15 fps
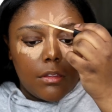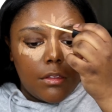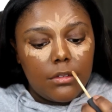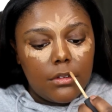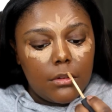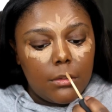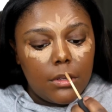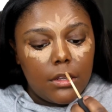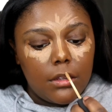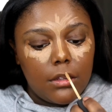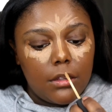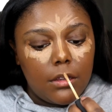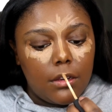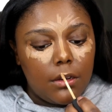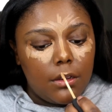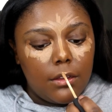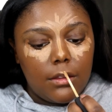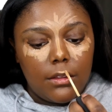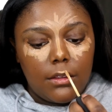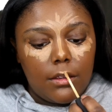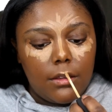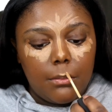A little bit on
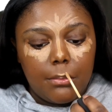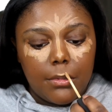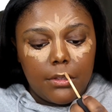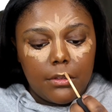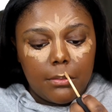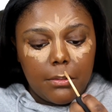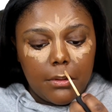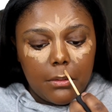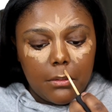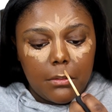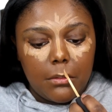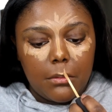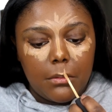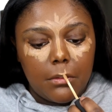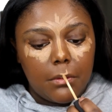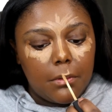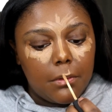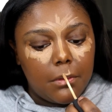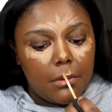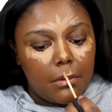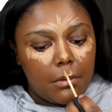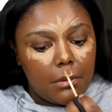the Cupid's bow
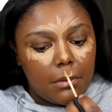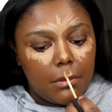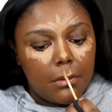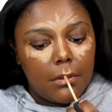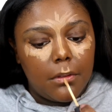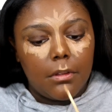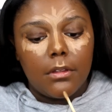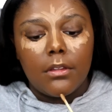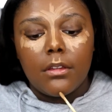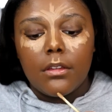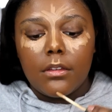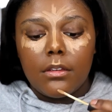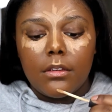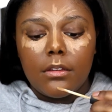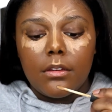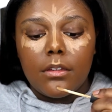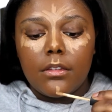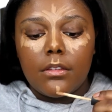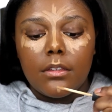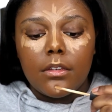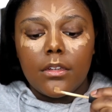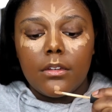and
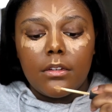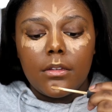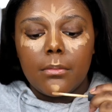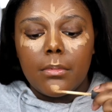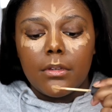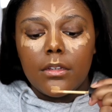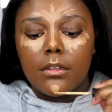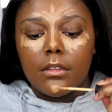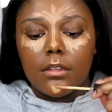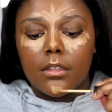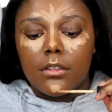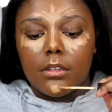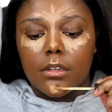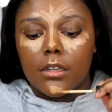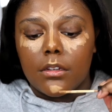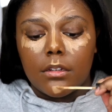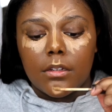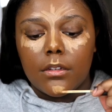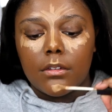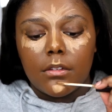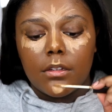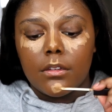a tiny bit on the
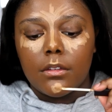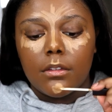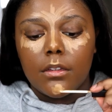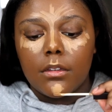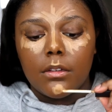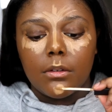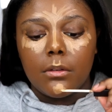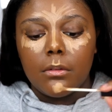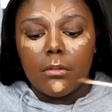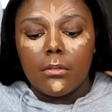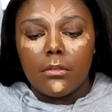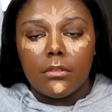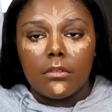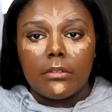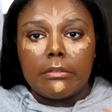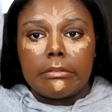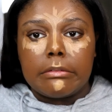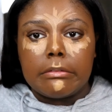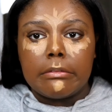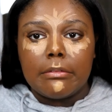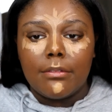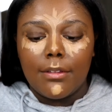chin. Ooh,
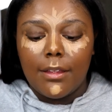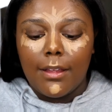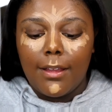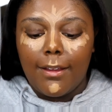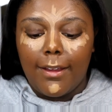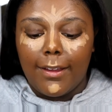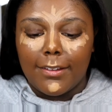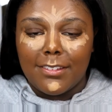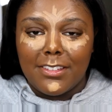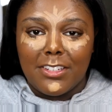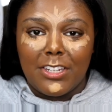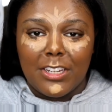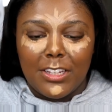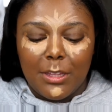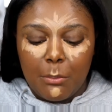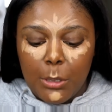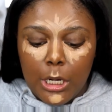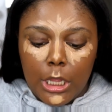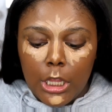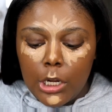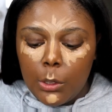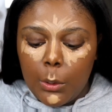accidentally
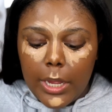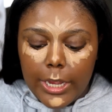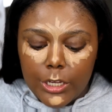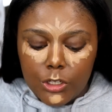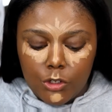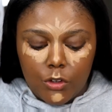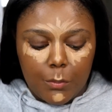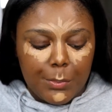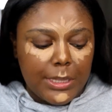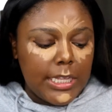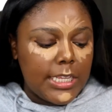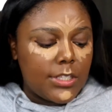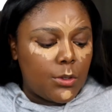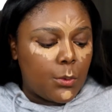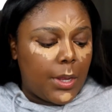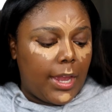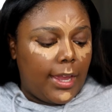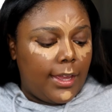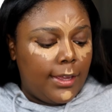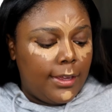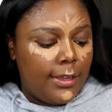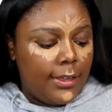put a little extra, but that's
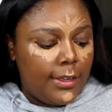okay.